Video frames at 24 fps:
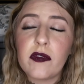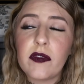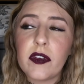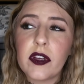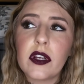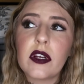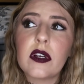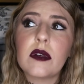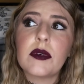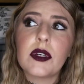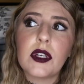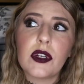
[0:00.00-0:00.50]

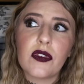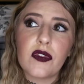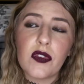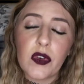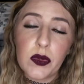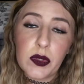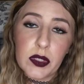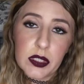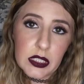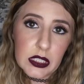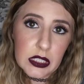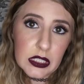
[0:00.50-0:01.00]
Figure out what your
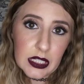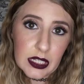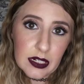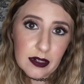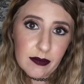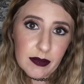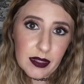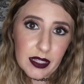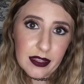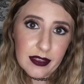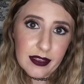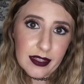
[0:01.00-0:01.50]
focus is
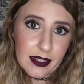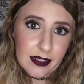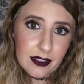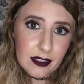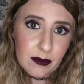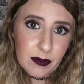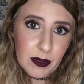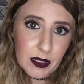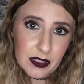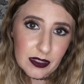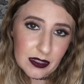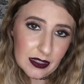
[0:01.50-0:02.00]
going to be.
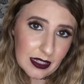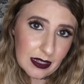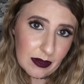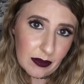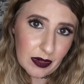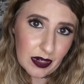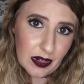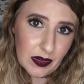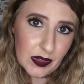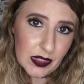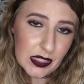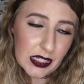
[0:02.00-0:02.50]
That's basically
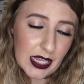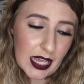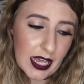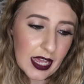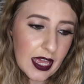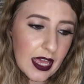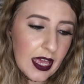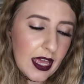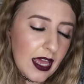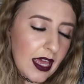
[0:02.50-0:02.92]
what I would say.